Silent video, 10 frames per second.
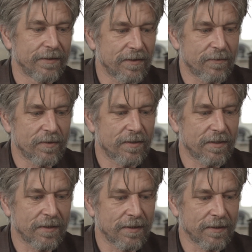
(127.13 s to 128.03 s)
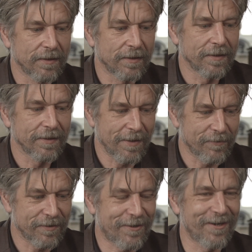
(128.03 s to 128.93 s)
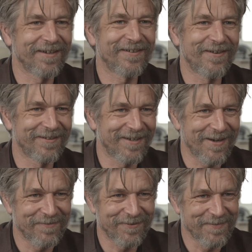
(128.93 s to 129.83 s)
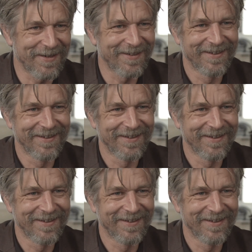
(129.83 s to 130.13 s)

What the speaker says: So it was a good time for me.